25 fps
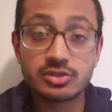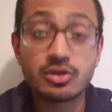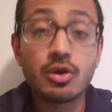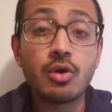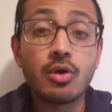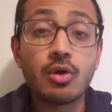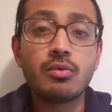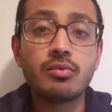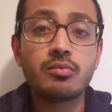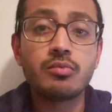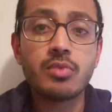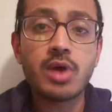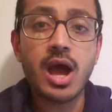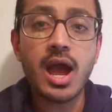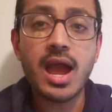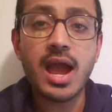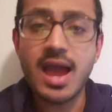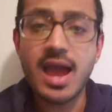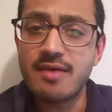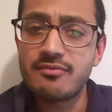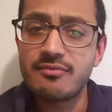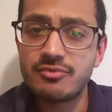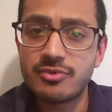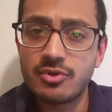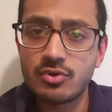So I
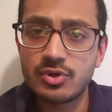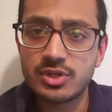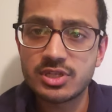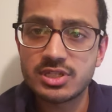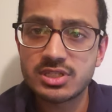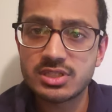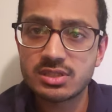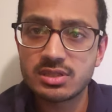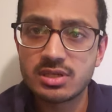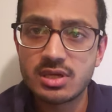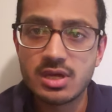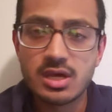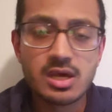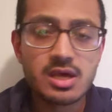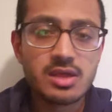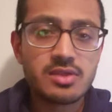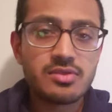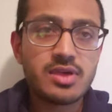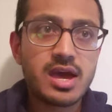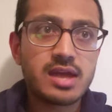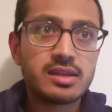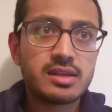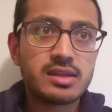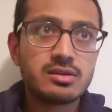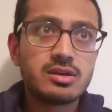have noticed
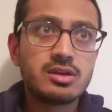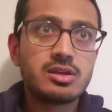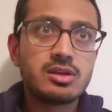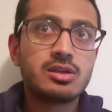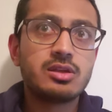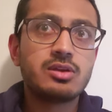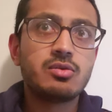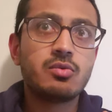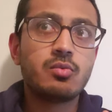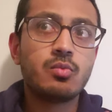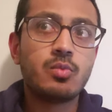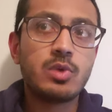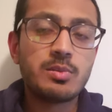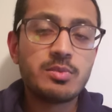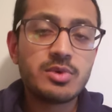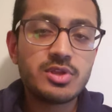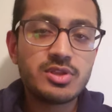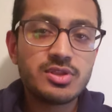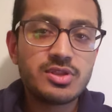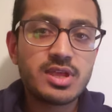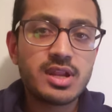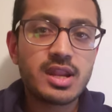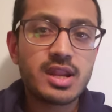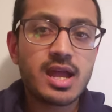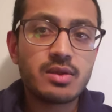that
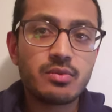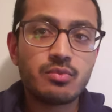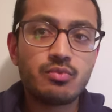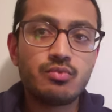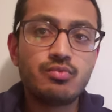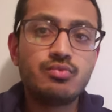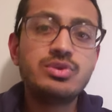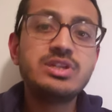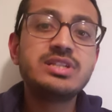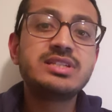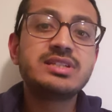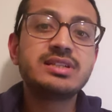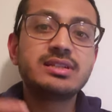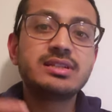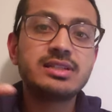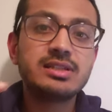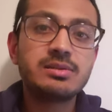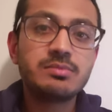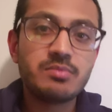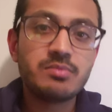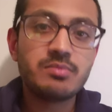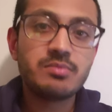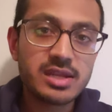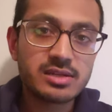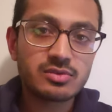women that I recently
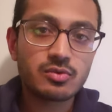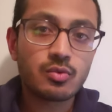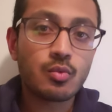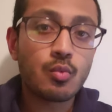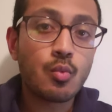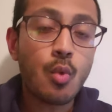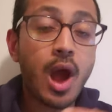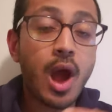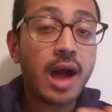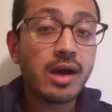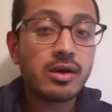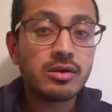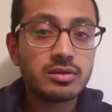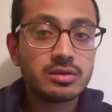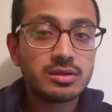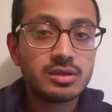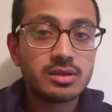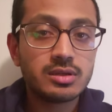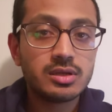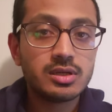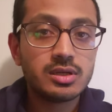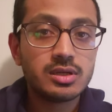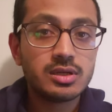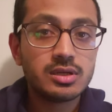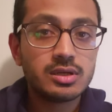met while
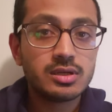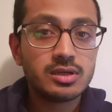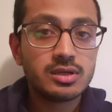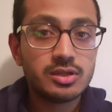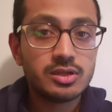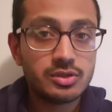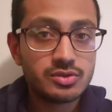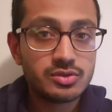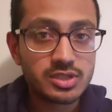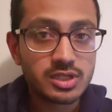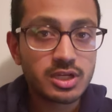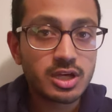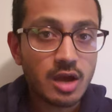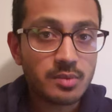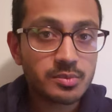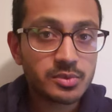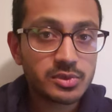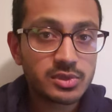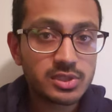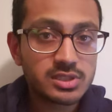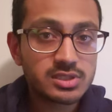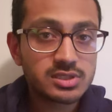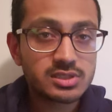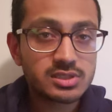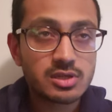using
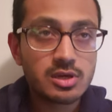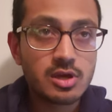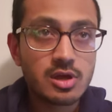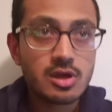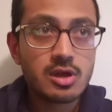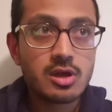copulins